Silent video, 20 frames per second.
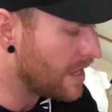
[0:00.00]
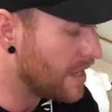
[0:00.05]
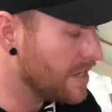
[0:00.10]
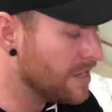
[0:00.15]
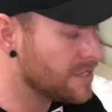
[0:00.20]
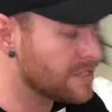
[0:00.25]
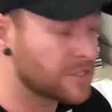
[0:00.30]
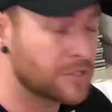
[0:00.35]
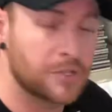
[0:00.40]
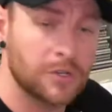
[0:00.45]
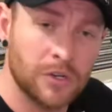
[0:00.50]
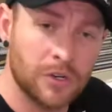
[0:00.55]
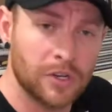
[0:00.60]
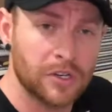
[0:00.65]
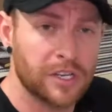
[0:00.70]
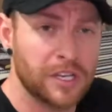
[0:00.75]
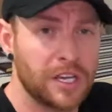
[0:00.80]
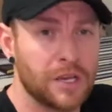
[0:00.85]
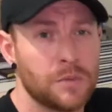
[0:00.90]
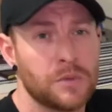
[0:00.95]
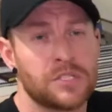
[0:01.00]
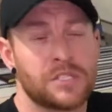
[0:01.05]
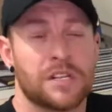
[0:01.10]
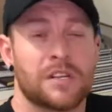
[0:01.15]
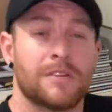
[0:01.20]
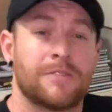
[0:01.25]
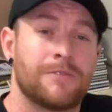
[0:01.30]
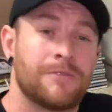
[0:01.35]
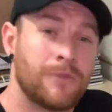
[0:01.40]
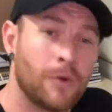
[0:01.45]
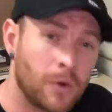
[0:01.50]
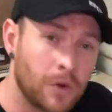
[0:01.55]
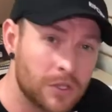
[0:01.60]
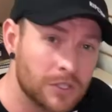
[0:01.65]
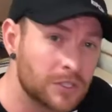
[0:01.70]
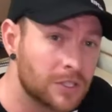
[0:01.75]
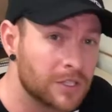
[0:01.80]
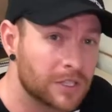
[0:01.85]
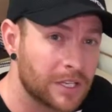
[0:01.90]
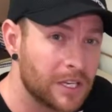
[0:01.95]
is a 2-door kit. We sell a
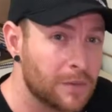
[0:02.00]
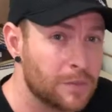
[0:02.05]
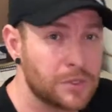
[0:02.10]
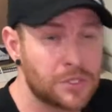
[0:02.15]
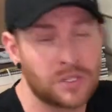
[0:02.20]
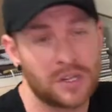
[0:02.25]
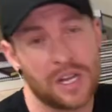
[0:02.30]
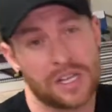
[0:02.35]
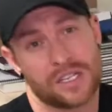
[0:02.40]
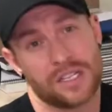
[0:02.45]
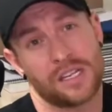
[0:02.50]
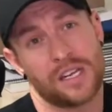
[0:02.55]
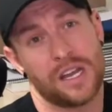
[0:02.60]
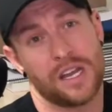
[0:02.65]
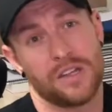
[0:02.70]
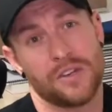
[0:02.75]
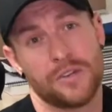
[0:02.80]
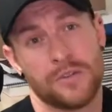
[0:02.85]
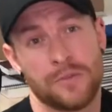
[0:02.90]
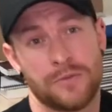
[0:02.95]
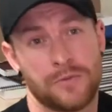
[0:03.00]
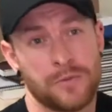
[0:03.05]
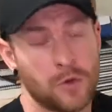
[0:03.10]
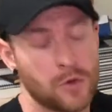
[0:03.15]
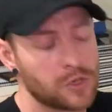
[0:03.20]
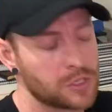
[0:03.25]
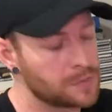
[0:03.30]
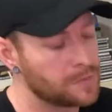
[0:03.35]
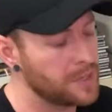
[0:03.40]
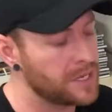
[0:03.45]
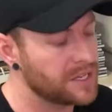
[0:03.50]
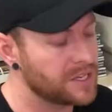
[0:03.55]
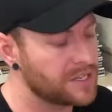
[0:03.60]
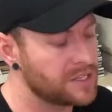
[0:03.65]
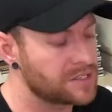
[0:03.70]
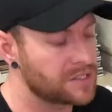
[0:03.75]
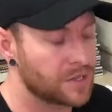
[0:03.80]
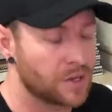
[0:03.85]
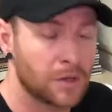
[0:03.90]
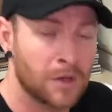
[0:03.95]
4-door kit, which will actually allow you to do 4
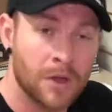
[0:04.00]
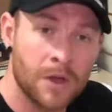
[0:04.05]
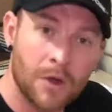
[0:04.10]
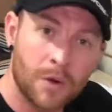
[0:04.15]
speakers. So